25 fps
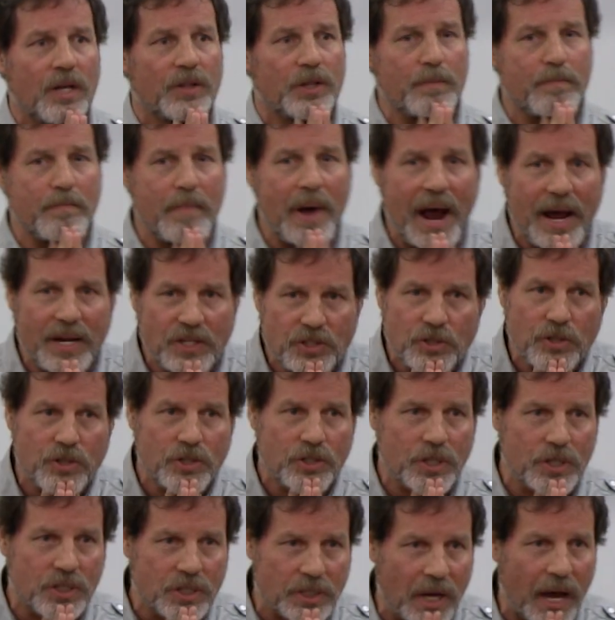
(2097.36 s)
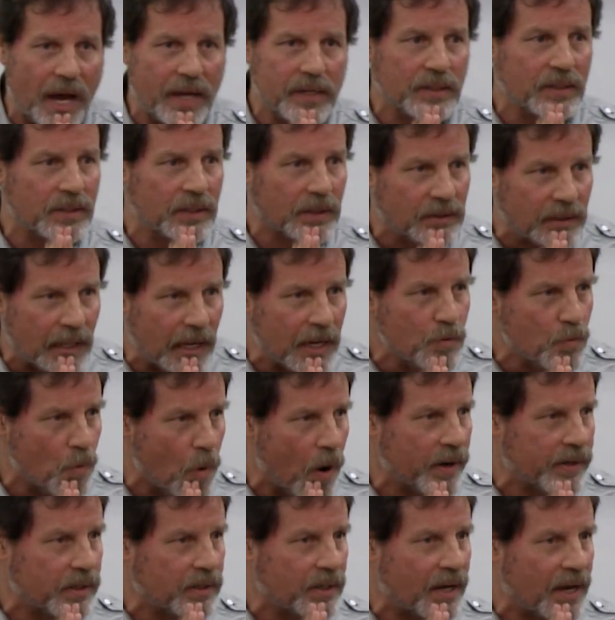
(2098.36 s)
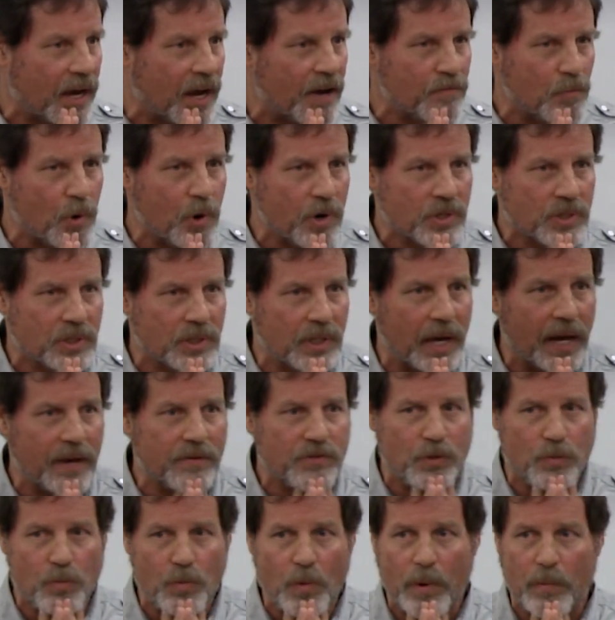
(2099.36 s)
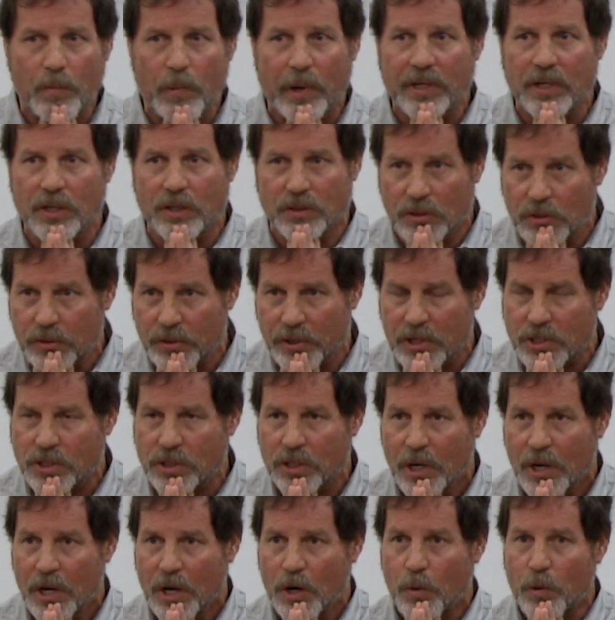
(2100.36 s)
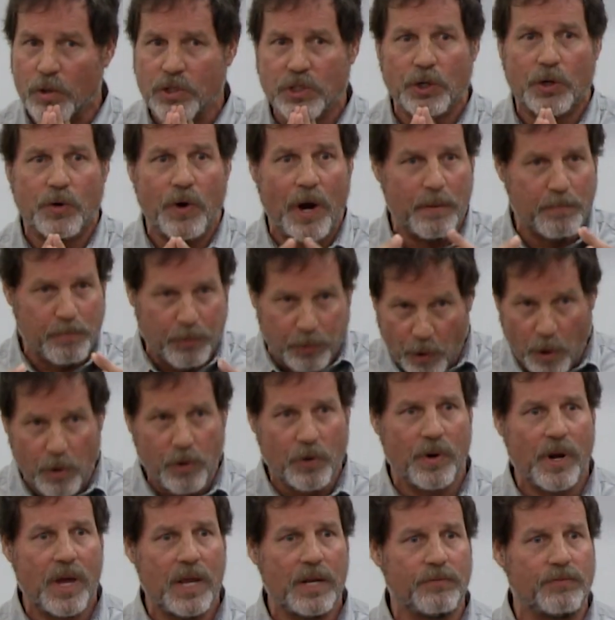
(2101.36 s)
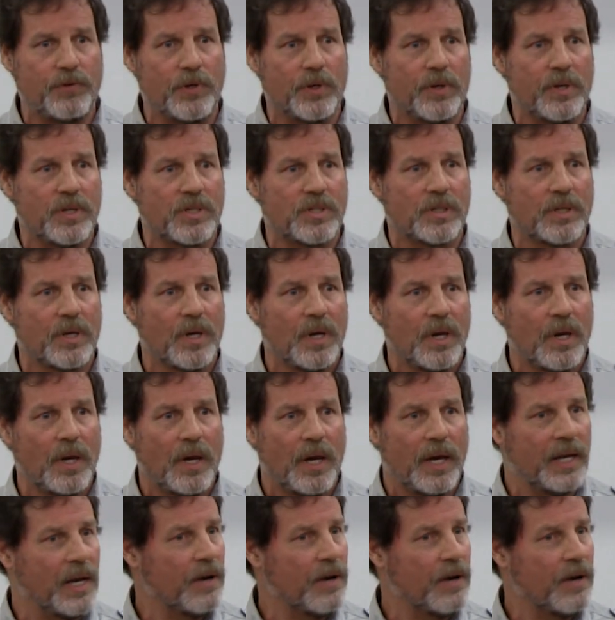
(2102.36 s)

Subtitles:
The masters decided that they wanted to have more slaves, and one way to do this was to create procreative units, and